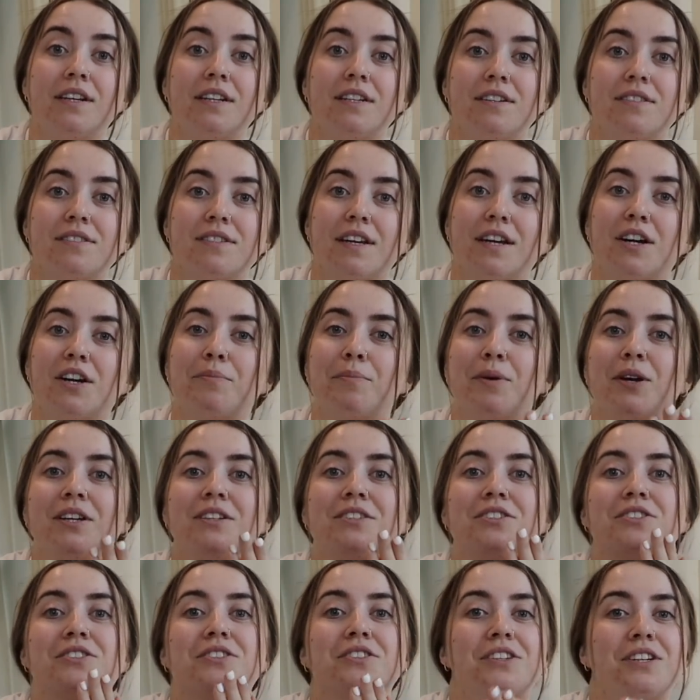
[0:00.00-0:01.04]
details later but
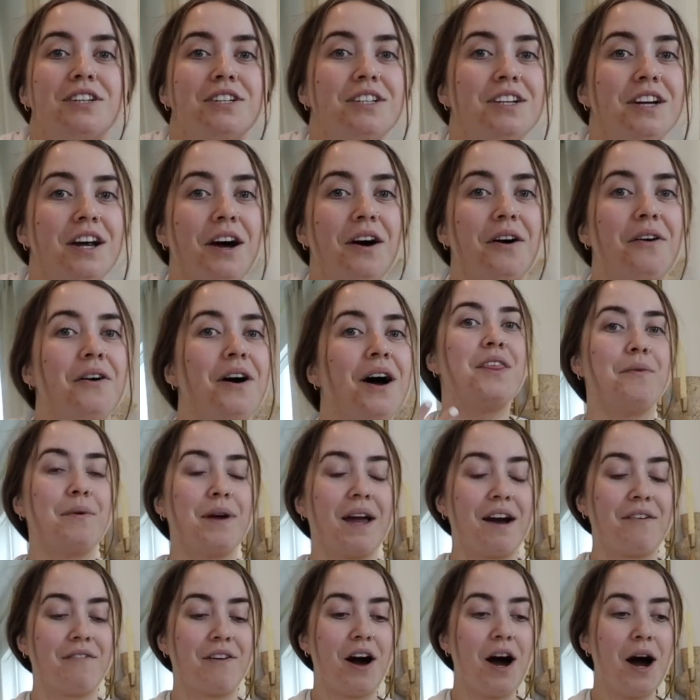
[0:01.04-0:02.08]
it's just good to know that we have